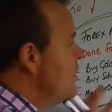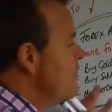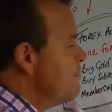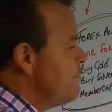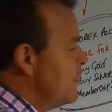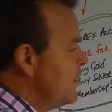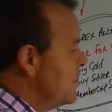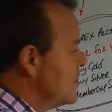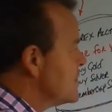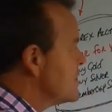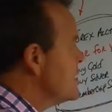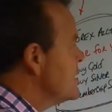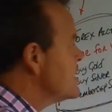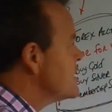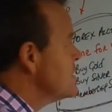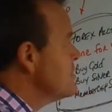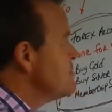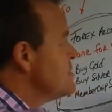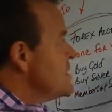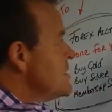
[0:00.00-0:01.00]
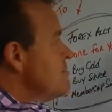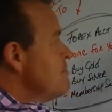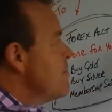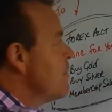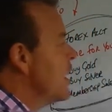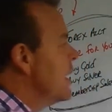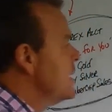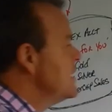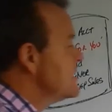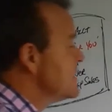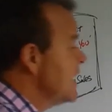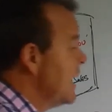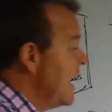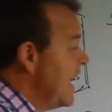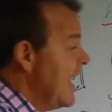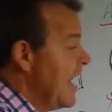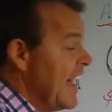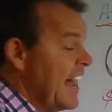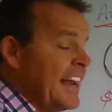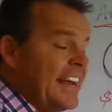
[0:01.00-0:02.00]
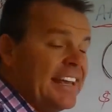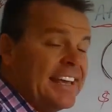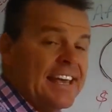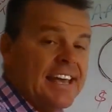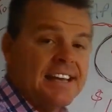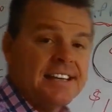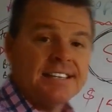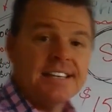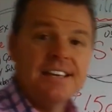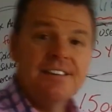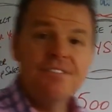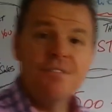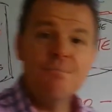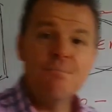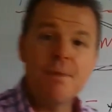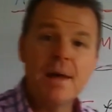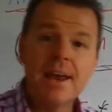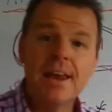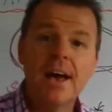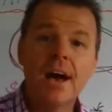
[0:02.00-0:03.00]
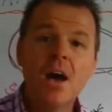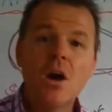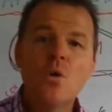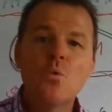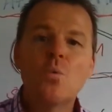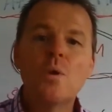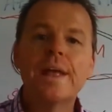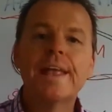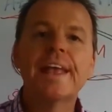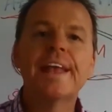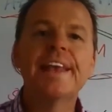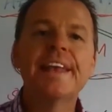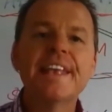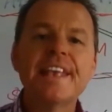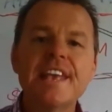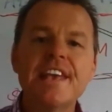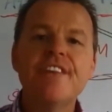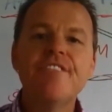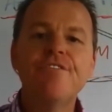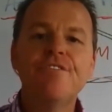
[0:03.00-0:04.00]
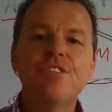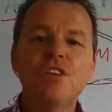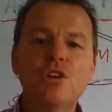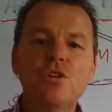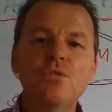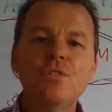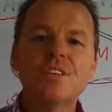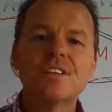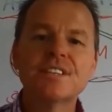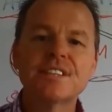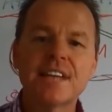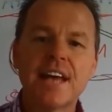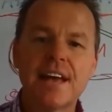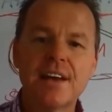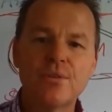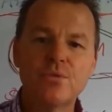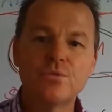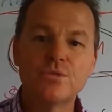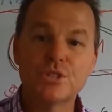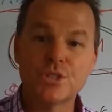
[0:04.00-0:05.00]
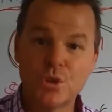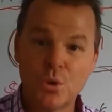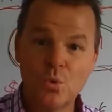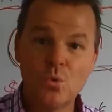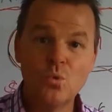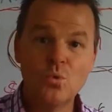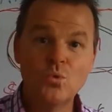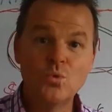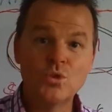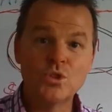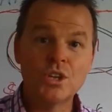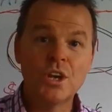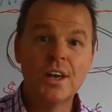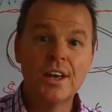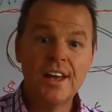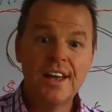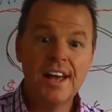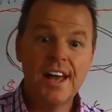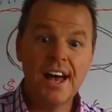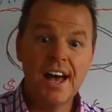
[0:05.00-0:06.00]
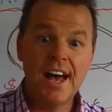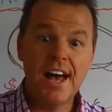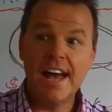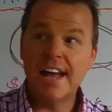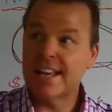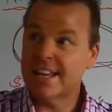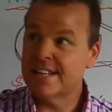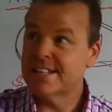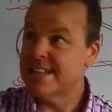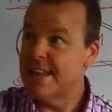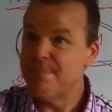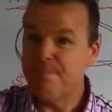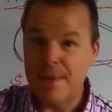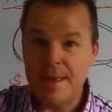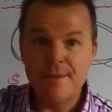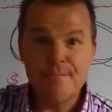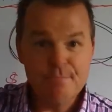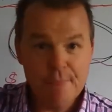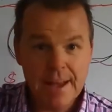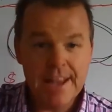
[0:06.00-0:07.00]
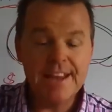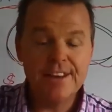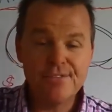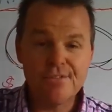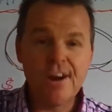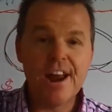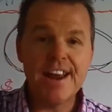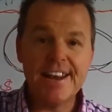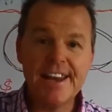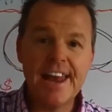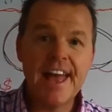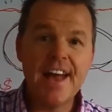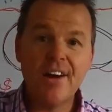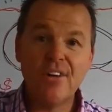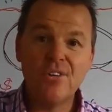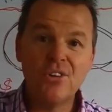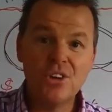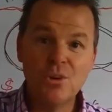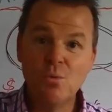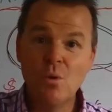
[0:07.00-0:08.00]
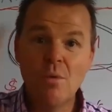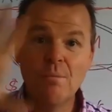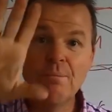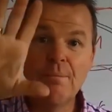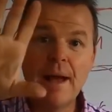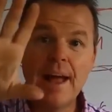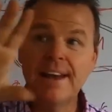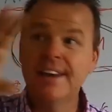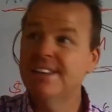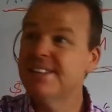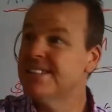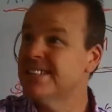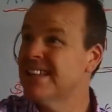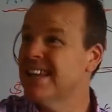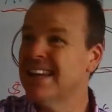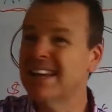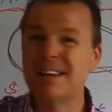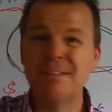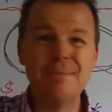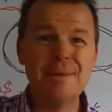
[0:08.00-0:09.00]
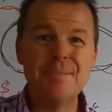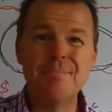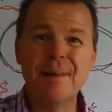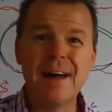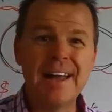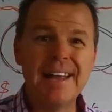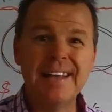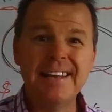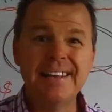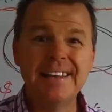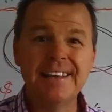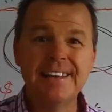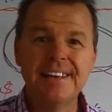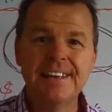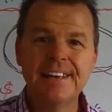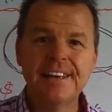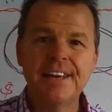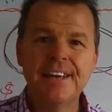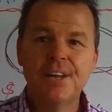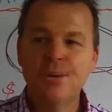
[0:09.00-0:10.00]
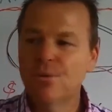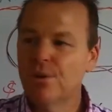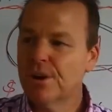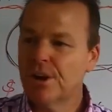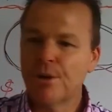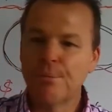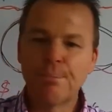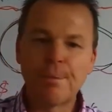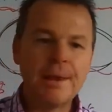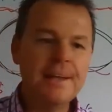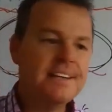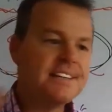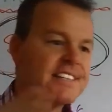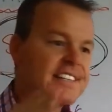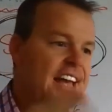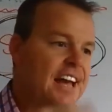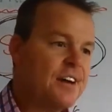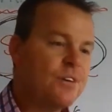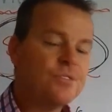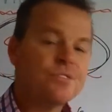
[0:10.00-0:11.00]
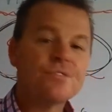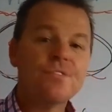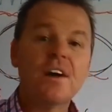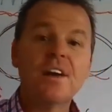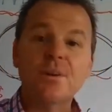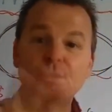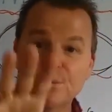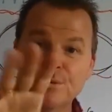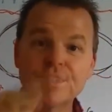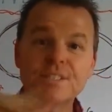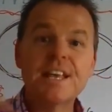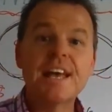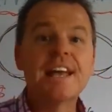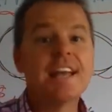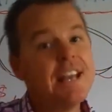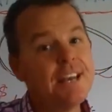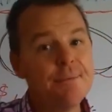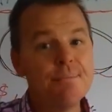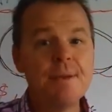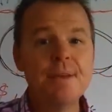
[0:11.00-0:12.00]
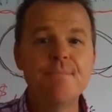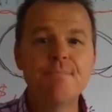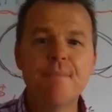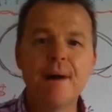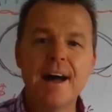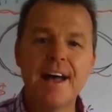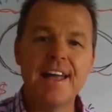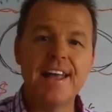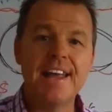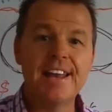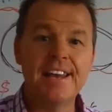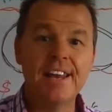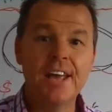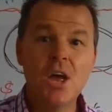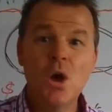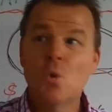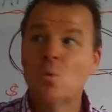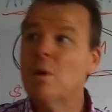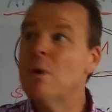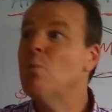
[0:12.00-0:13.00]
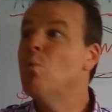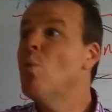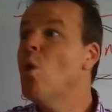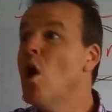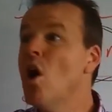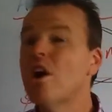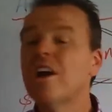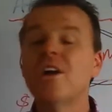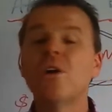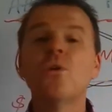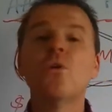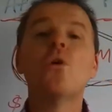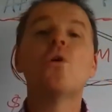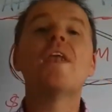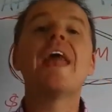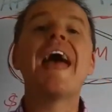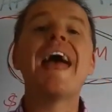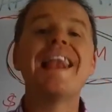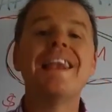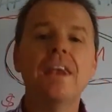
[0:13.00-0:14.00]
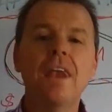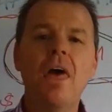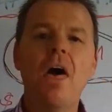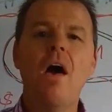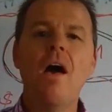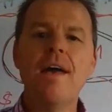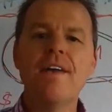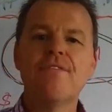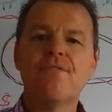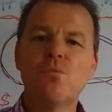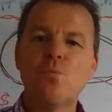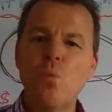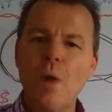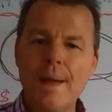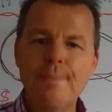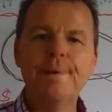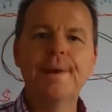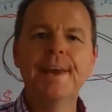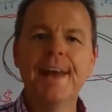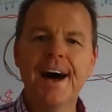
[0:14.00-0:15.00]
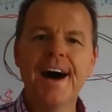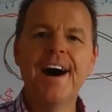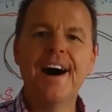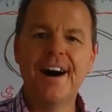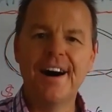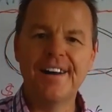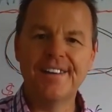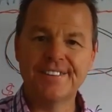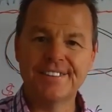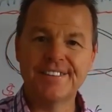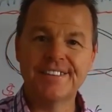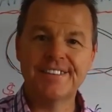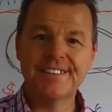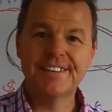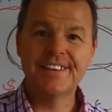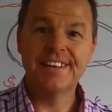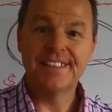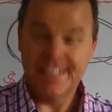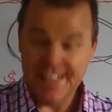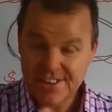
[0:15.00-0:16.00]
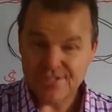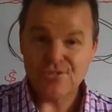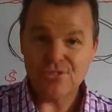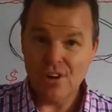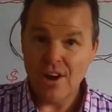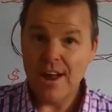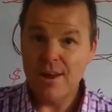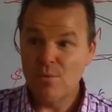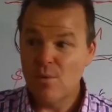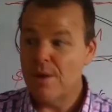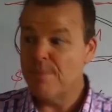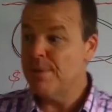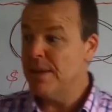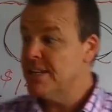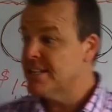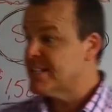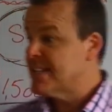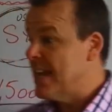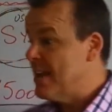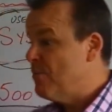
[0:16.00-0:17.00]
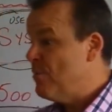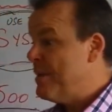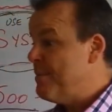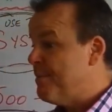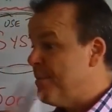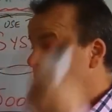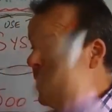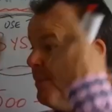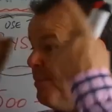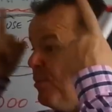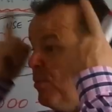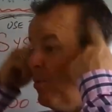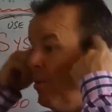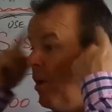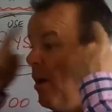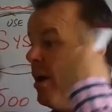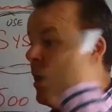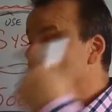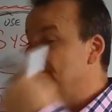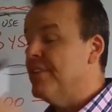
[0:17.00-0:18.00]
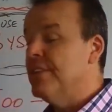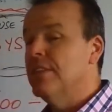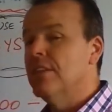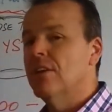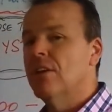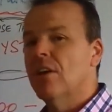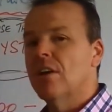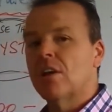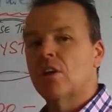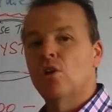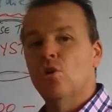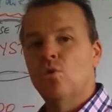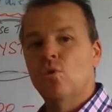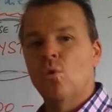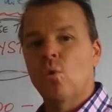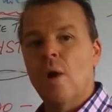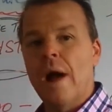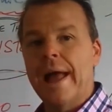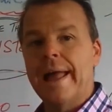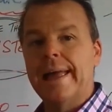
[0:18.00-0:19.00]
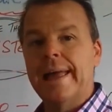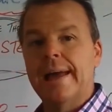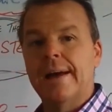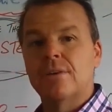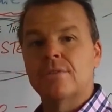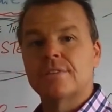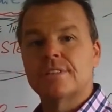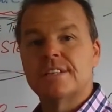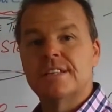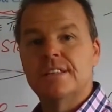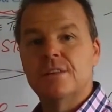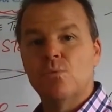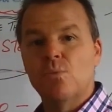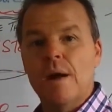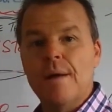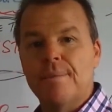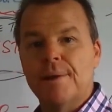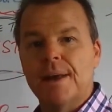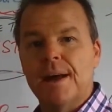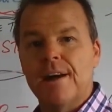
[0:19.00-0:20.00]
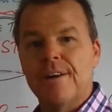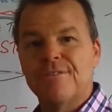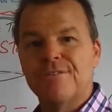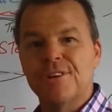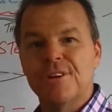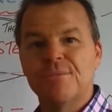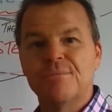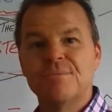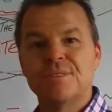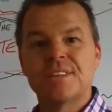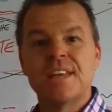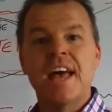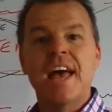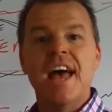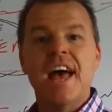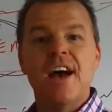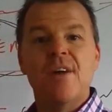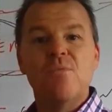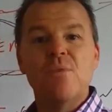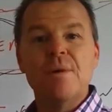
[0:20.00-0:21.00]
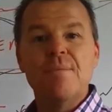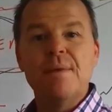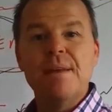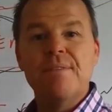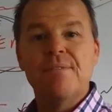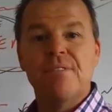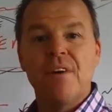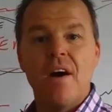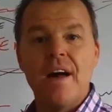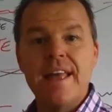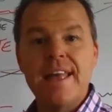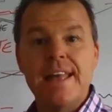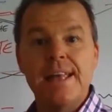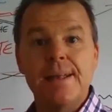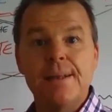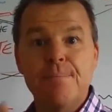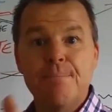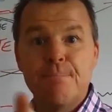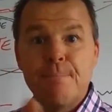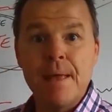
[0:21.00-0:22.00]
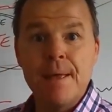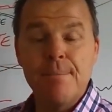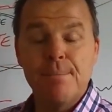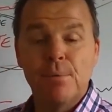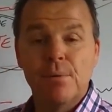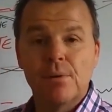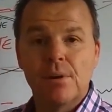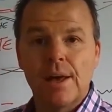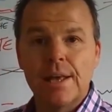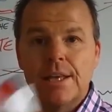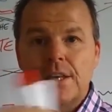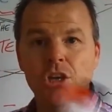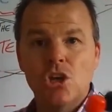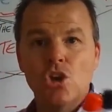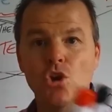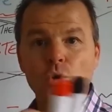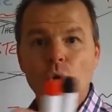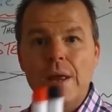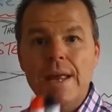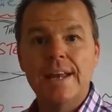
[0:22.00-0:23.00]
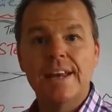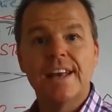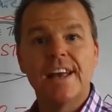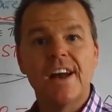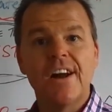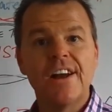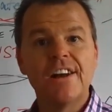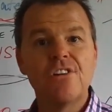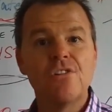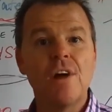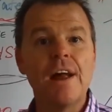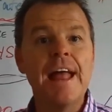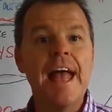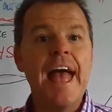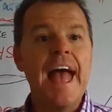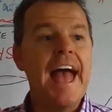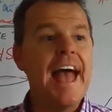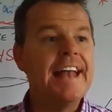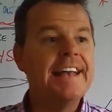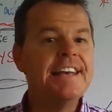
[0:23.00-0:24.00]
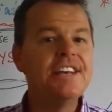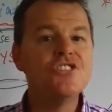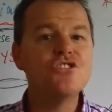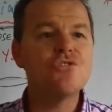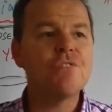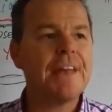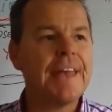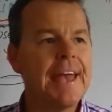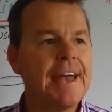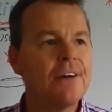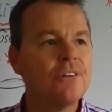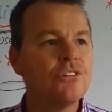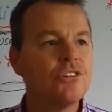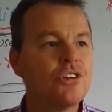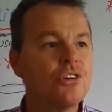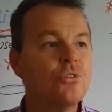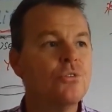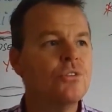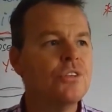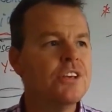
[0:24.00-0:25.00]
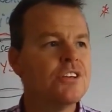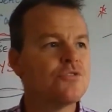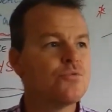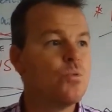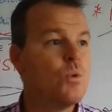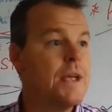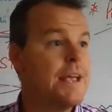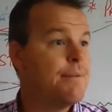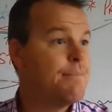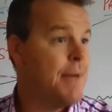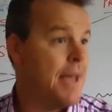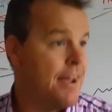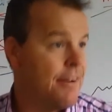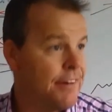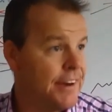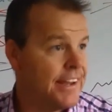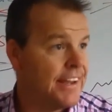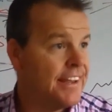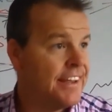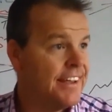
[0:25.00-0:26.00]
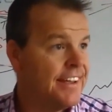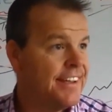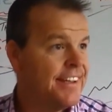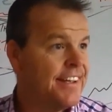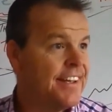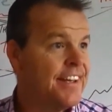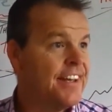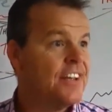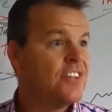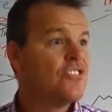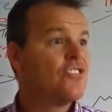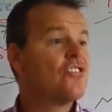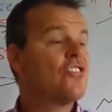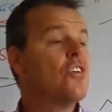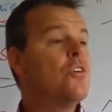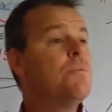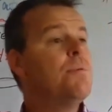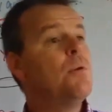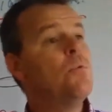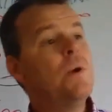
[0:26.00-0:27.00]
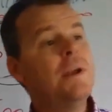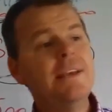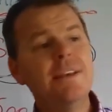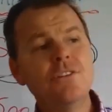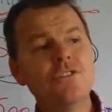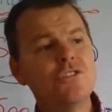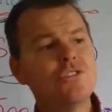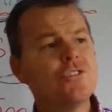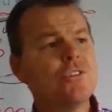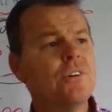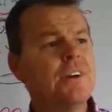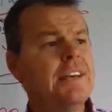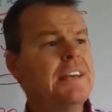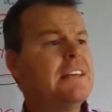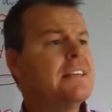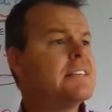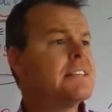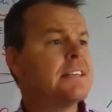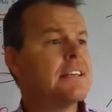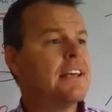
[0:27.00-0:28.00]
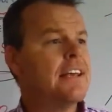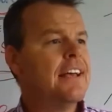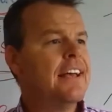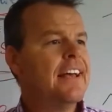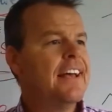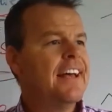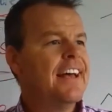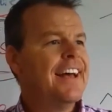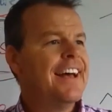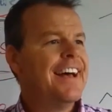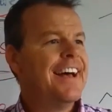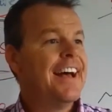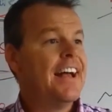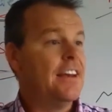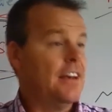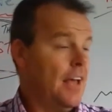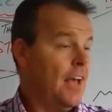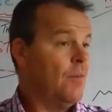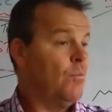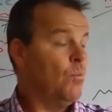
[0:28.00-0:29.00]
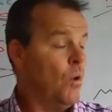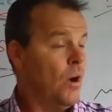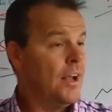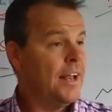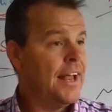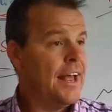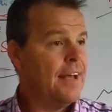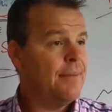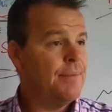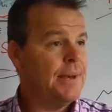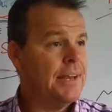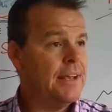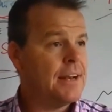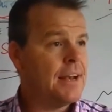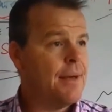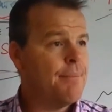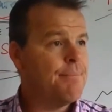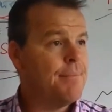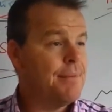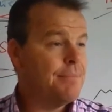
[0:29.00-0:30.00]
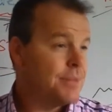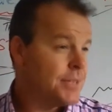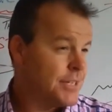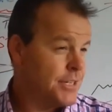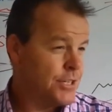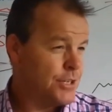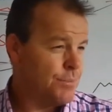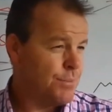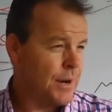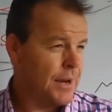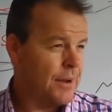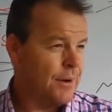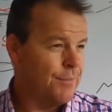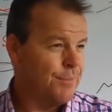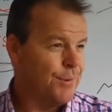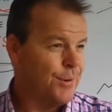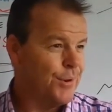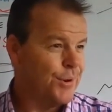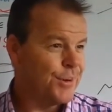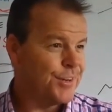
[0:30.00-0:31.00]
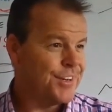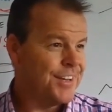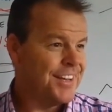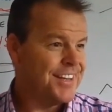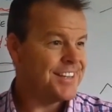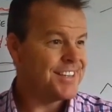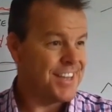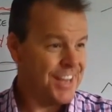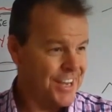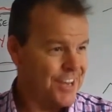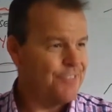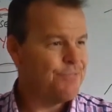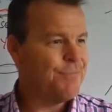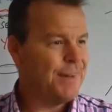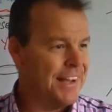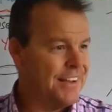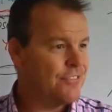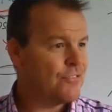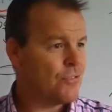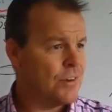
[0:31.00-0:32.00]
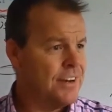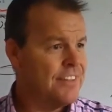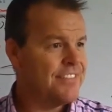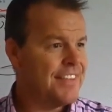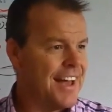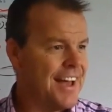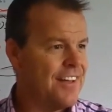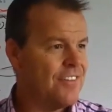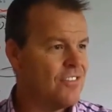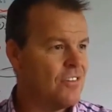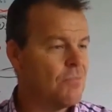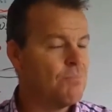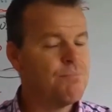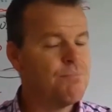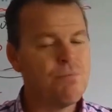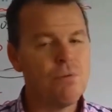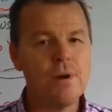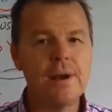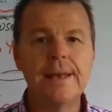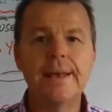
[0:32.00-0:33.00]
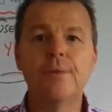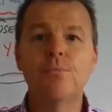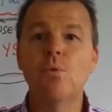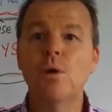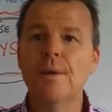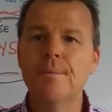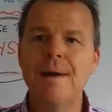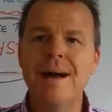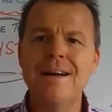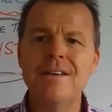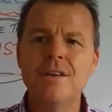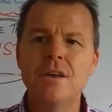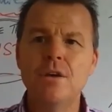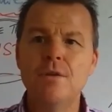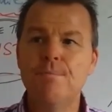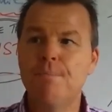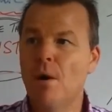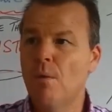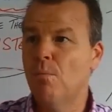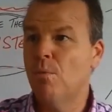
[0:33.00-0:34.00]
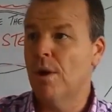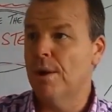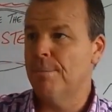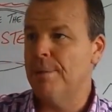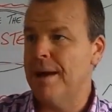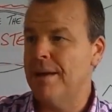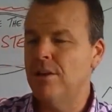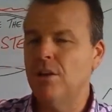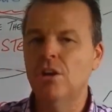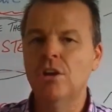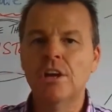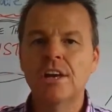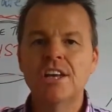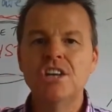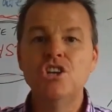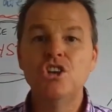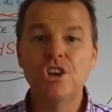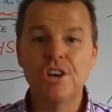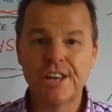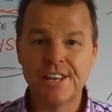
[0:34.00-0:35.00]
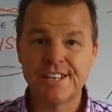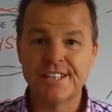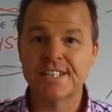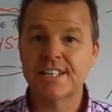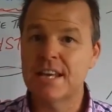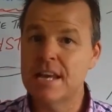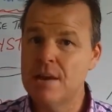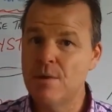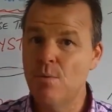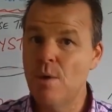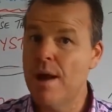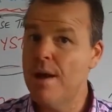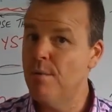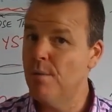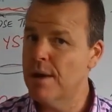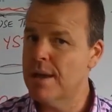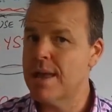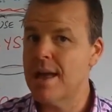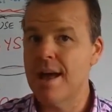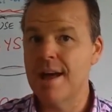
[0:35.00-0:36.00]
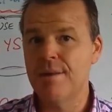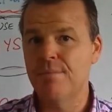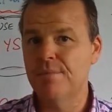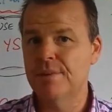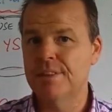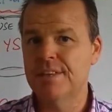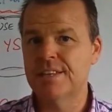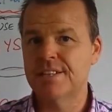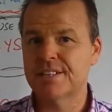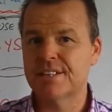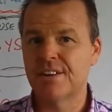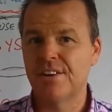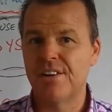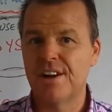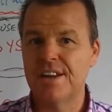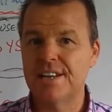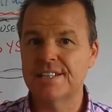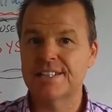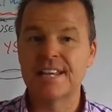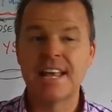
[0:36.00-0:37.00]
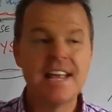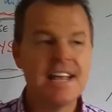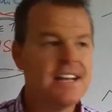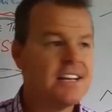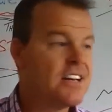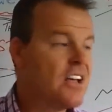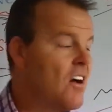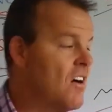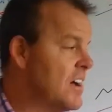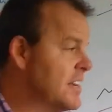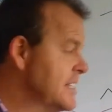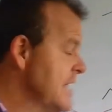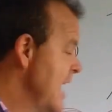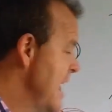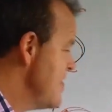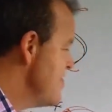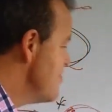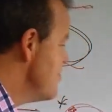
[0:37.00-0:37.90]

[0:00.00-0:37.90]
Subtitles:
We've put the systems in place, and it gets even better. We're going to give you the sales tools because they're being made right now. You want banners? They're going to be made. You want complete sales funnels? They're going to be made. We're working on our live webinars. That's right, we'll be sitting with people live in the Google Hangouts, in the webinar rooms, and we'll be inviting people like you in and going, great, how did your account do this week, Mary? Super, when did you join us? And what? How many club members did you bring on board? So you've made 3,000, brilliant. What about you, Bob? What about you? You can see where we're going with this, guys. Guys,